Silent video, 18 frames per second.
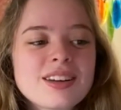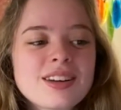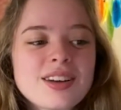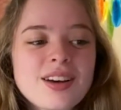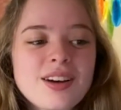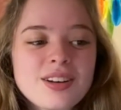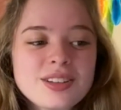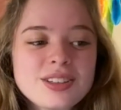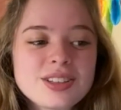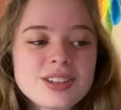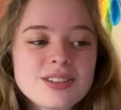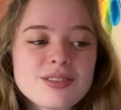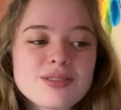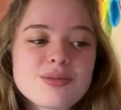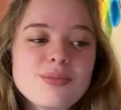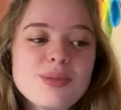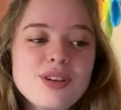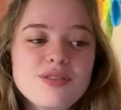
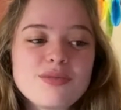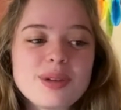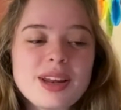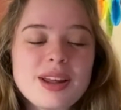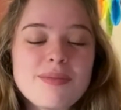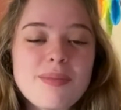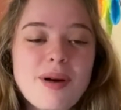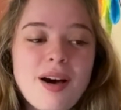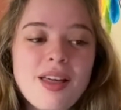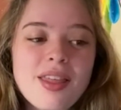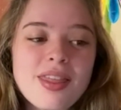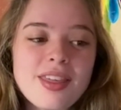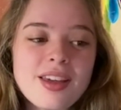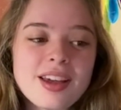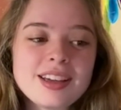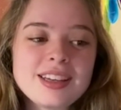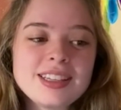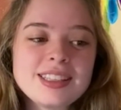conjunct movement in bar
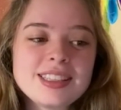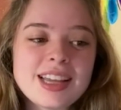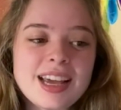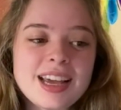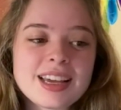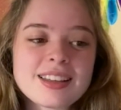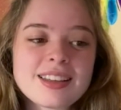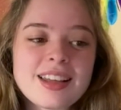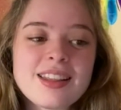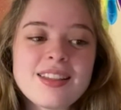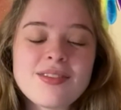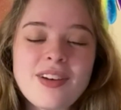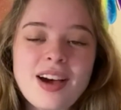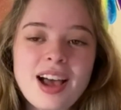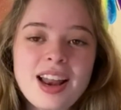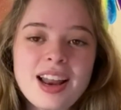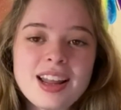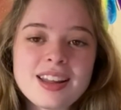36 in the
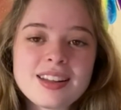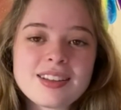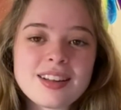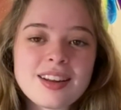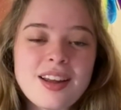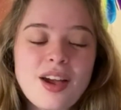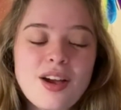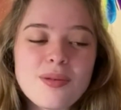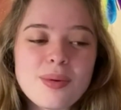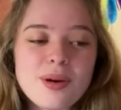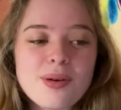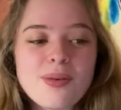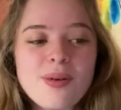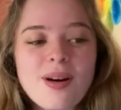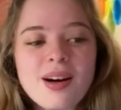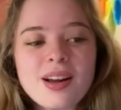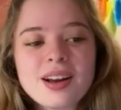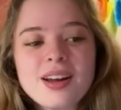violins and oboe
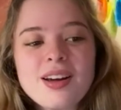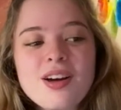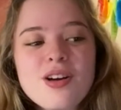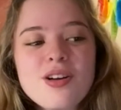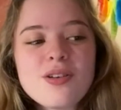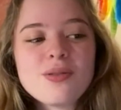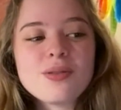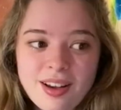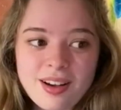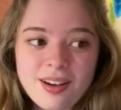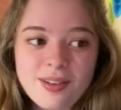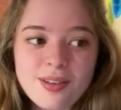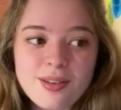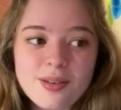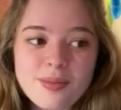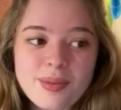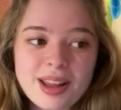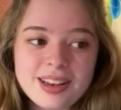1 with
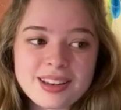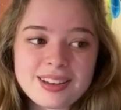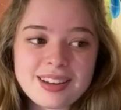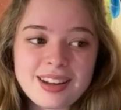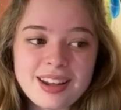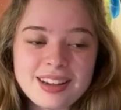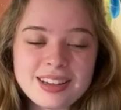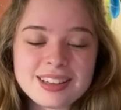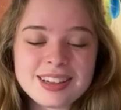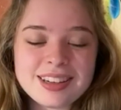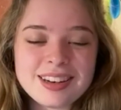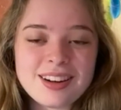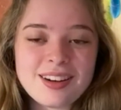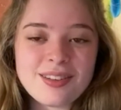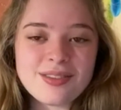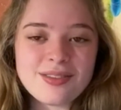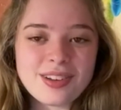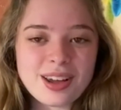augmentation
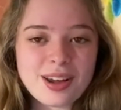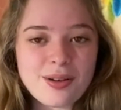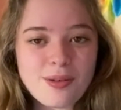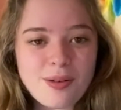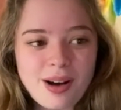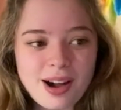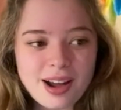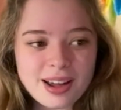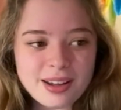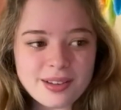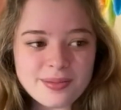of figure Y.